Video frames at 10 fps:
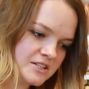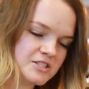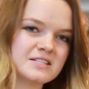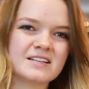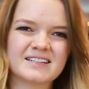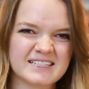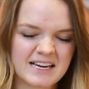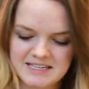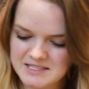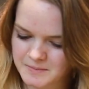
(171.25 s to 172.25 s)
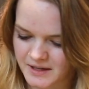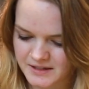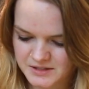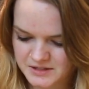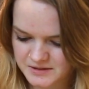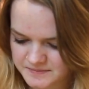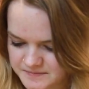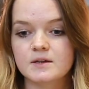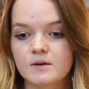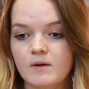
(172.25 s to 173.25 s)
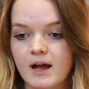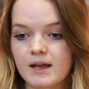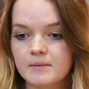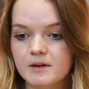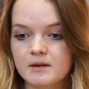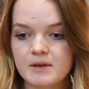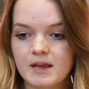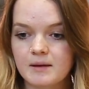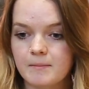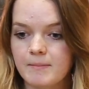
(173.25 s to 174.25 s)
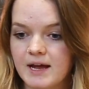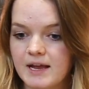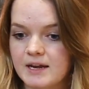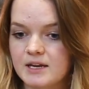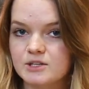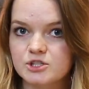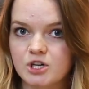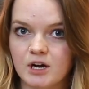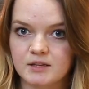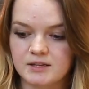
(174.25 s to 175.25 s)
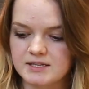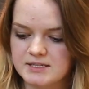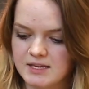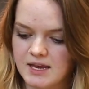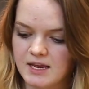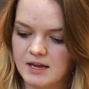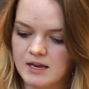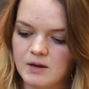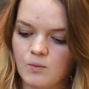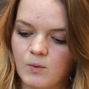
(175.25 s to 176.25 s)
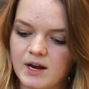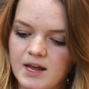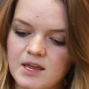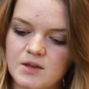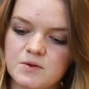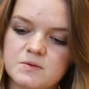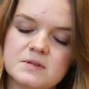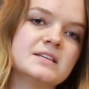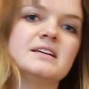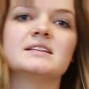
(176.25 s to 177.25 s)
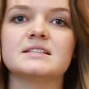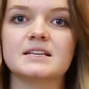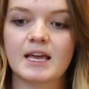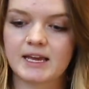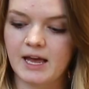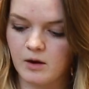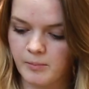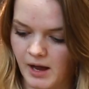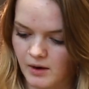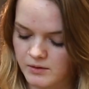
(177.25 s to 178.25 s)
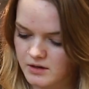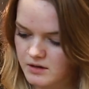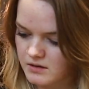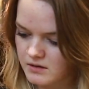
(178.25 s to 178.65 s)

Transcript: Just like a tiny splash. So I'm gonna make mine chocolate, and what I use is cacao powder